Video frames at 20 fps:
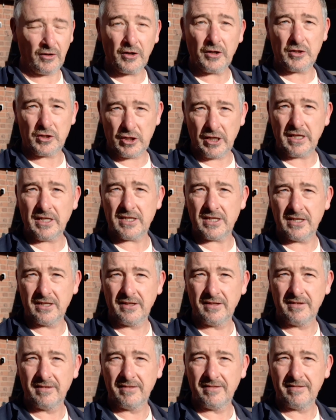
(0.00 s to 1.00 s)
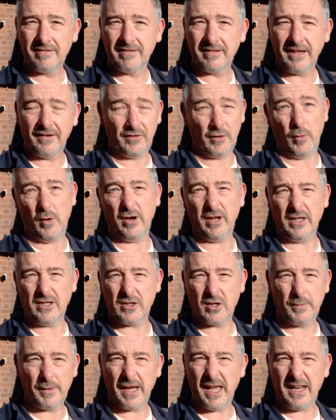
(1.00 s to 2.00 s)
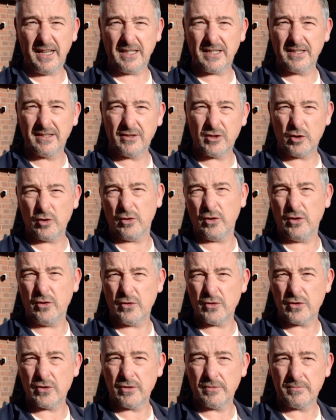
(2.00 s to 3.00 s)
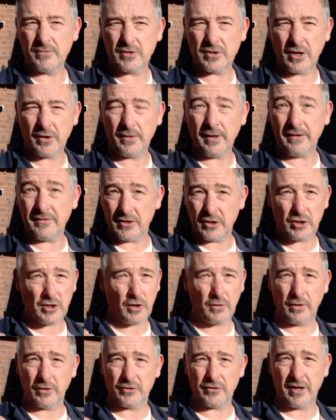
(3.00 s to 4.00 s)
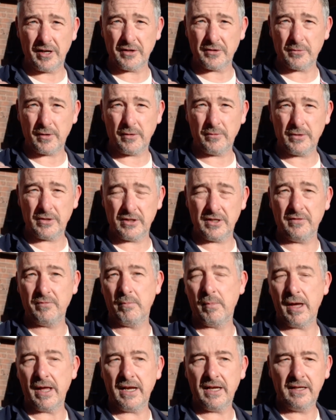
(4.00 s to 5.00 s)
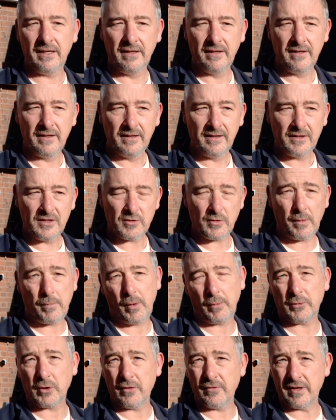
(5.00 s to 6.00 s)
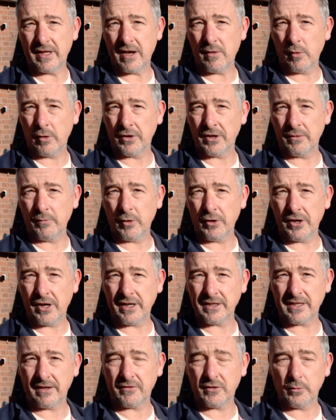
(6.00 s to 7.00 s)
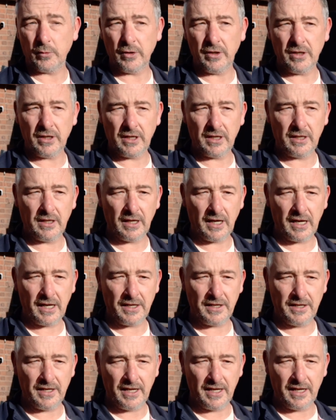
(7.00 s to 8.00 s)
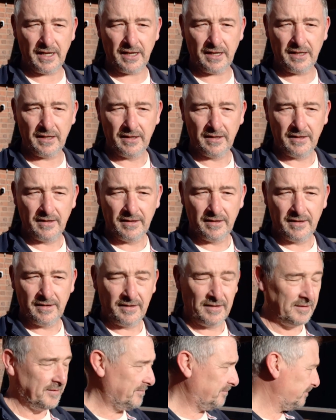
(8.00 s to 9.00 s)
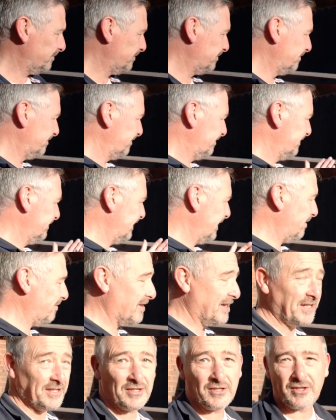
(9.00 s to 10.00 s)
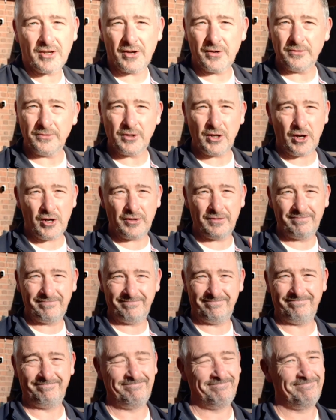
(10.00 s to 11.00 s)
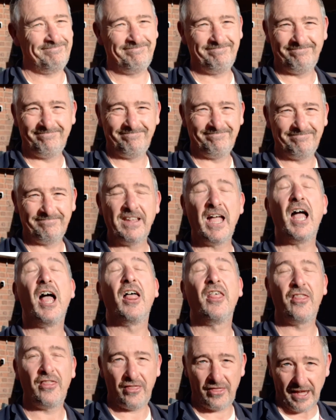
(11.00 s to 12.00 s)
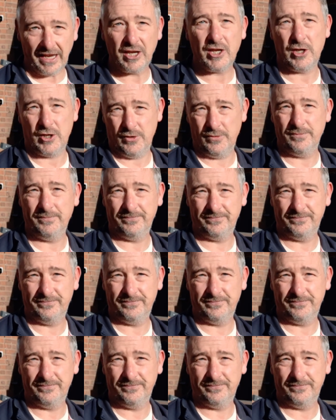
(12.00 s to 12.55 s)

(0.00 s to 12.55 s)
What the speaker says: got a sheet, if you want it, come and get it, it's all yours. So he lives in Stoke-on-Trent as well, which is even better. So I popped over there one night after work, and here it is. So John, thank you.